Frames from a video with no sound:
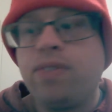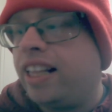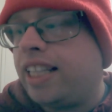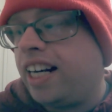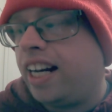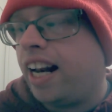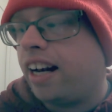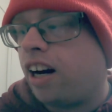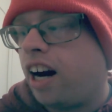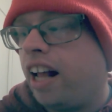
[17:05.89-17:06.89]
And then
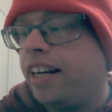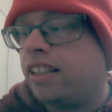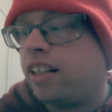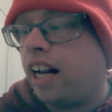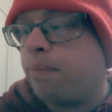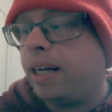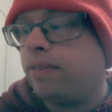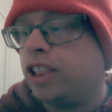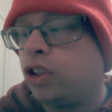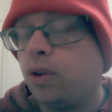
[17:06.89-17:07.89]
another element
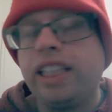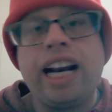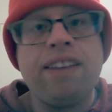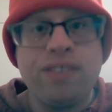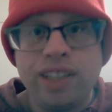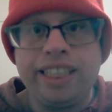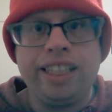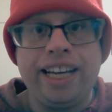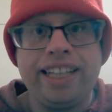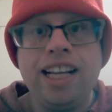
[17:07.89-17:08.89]
of the story that I really
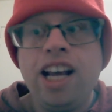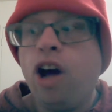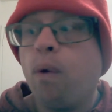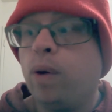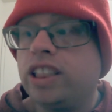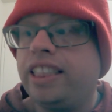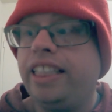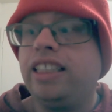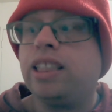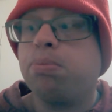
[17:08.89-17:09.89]
liked was
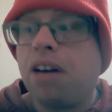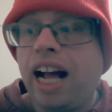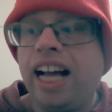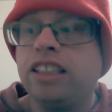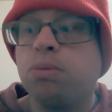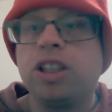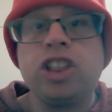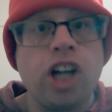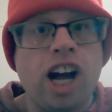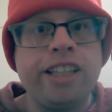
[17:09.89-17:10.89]
the surprise where
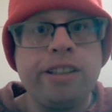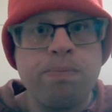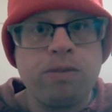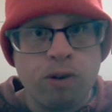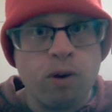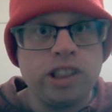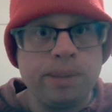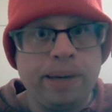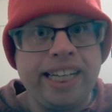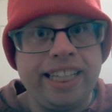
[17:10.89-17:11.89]
Shawn throws the
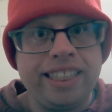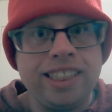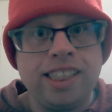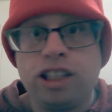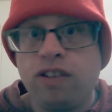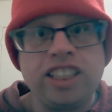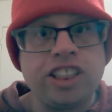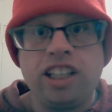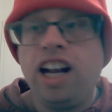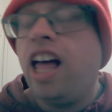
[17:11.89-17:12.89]
money into the thresher.